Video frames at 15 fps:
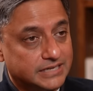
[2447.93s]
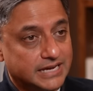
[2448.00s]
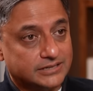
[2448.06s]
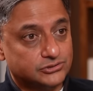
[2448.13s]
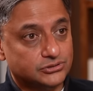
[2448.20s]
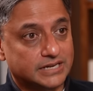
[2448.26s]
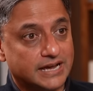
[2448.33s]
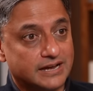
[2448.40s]
we
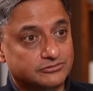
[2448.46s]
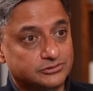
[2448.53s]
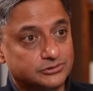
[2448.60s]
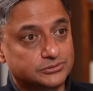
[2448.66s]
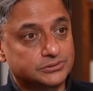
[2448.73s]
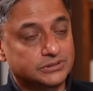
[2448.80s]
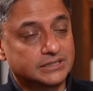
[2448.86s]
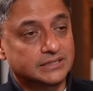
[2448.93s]
actually have
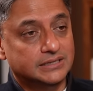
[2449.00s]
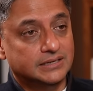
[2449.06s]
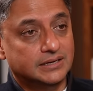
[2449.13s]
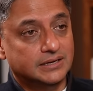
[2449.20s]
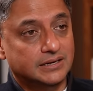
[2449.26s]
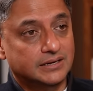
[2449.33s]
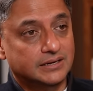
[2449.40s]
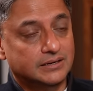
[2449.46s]
to
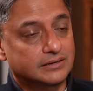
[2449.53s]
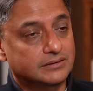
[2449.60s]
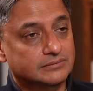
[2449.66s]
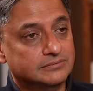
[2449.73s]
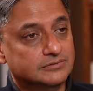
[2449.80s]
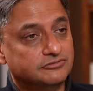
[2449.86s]
uh,